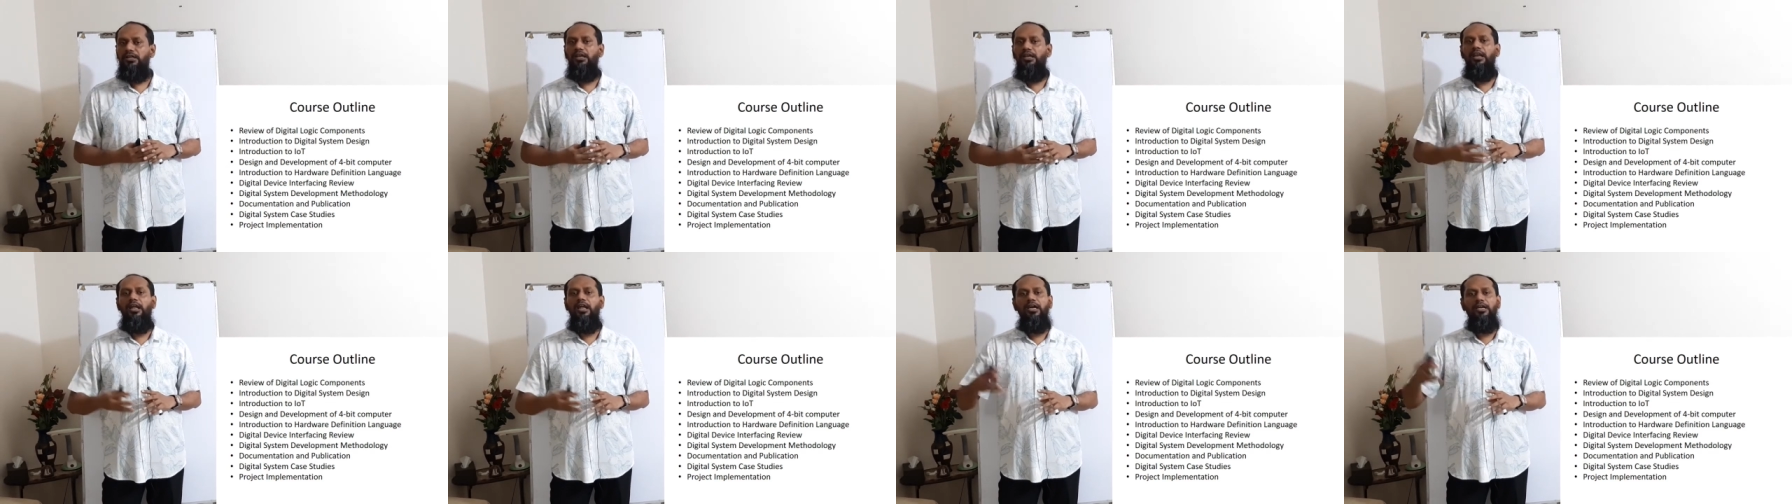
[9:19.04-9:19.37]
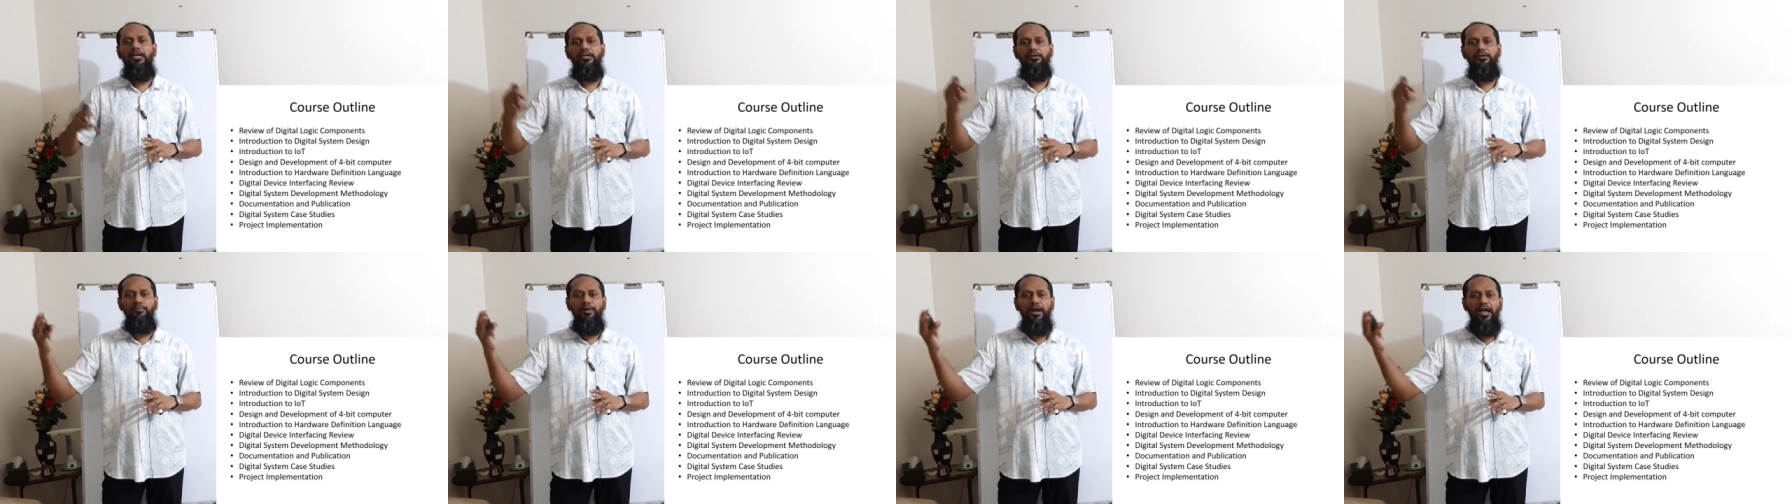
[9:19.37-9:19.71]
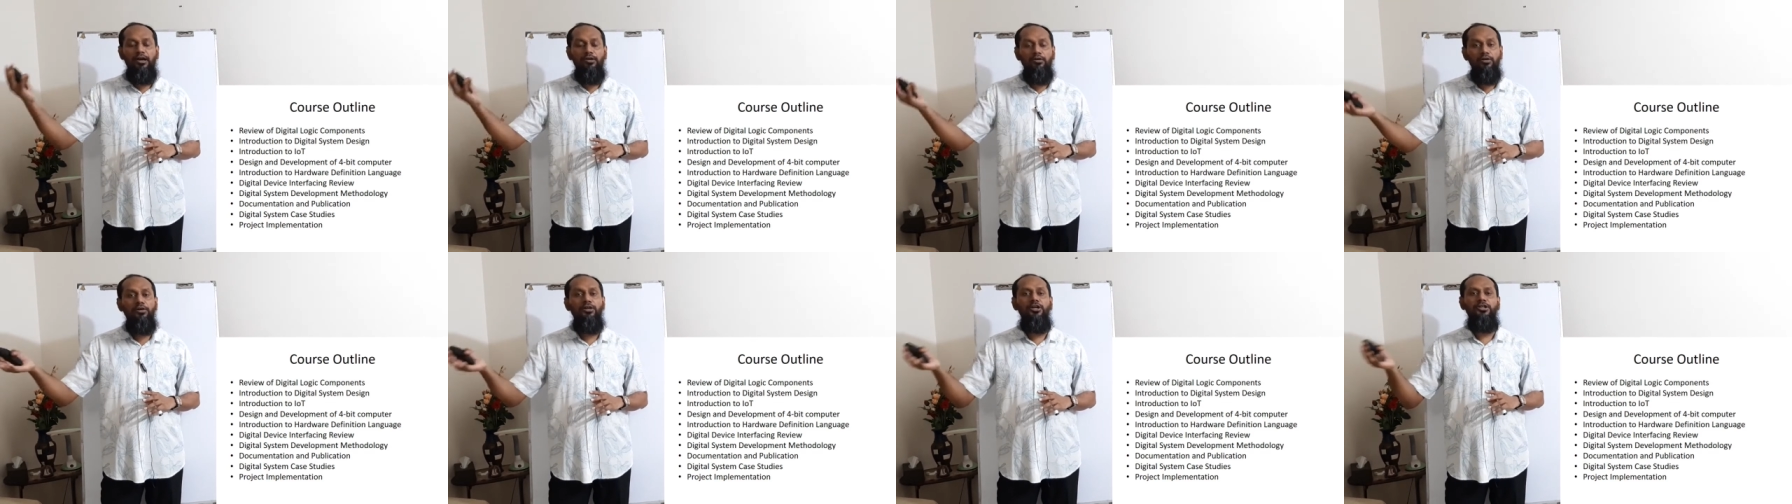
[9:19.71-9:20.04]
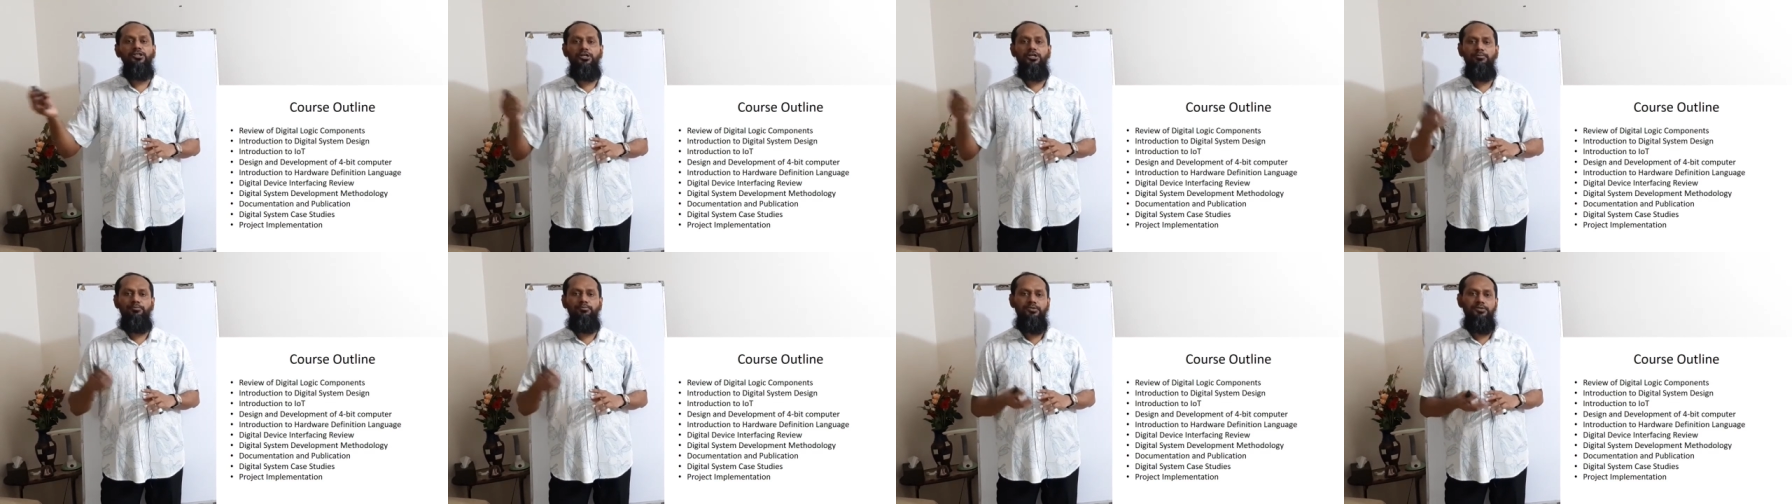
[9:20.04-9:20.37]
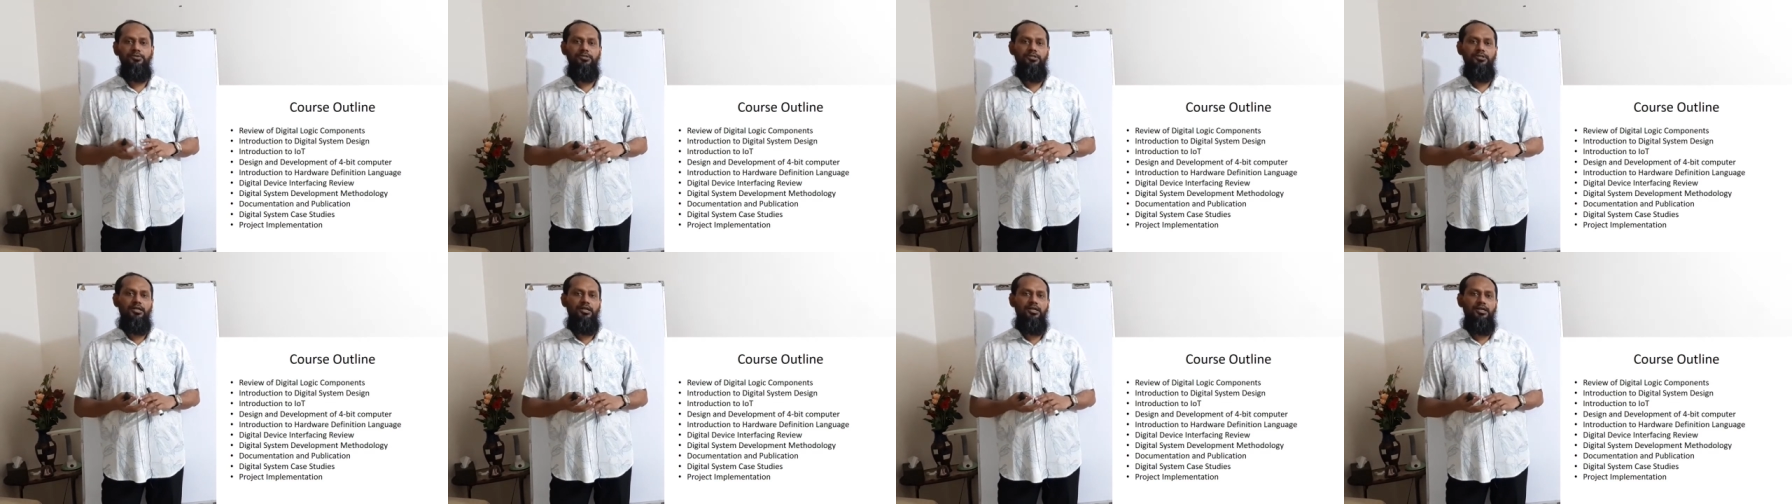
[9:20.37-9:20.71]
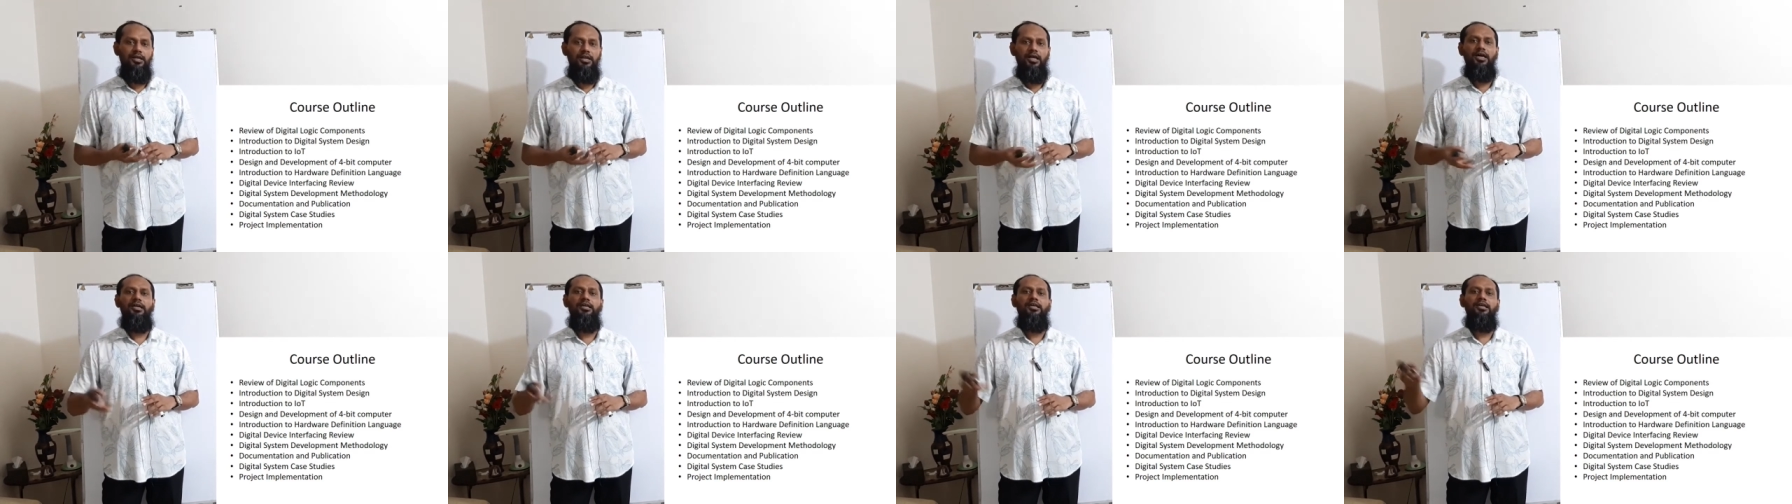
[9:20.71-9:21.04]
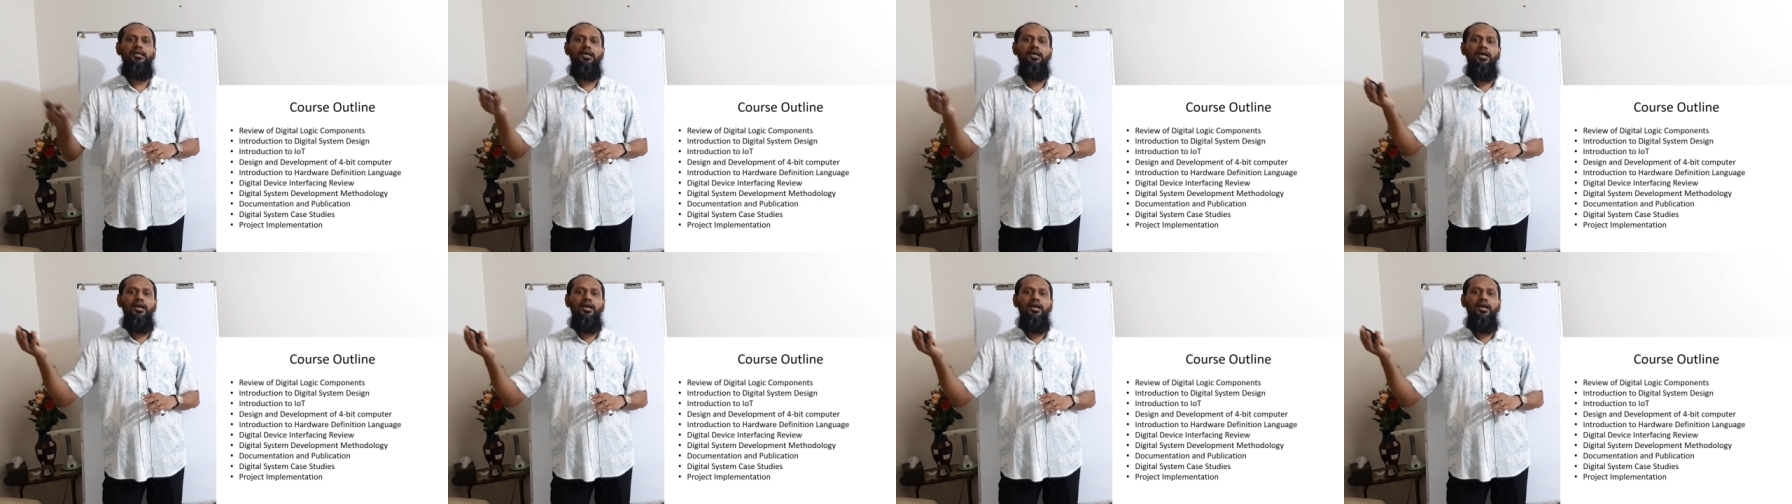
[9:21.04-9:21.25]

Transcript: like BRAC Onmesha project, like